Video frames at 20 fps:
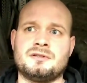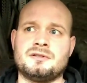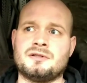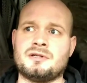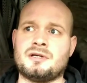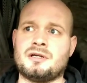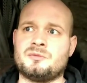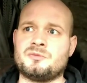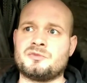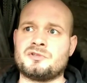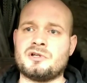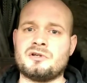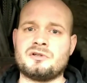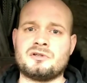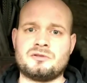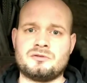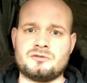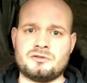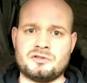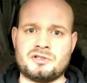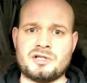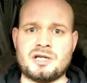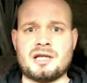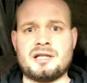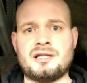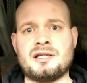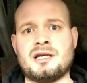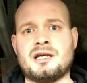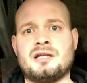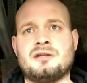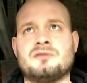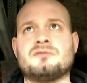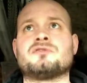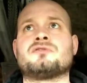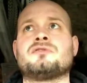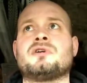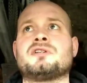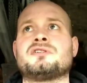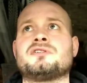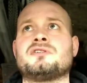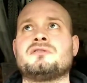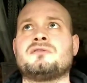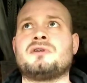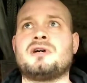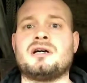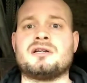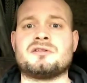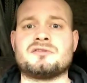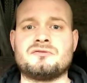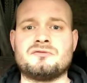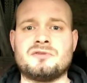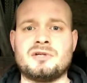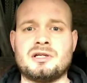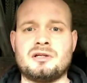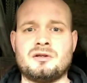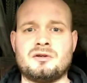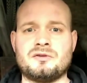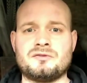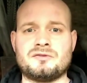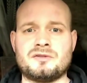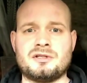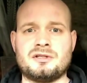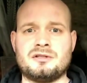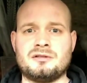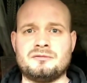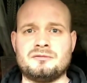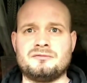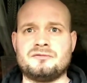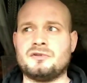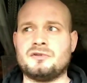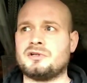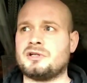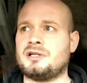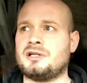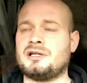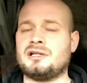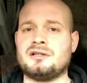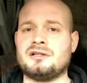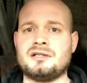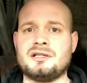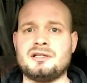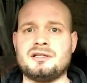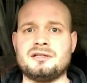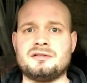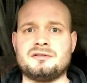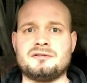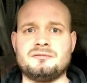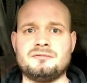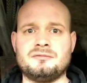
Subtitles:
It's no good getting there and scratching your ass and realising, fucking hell, I need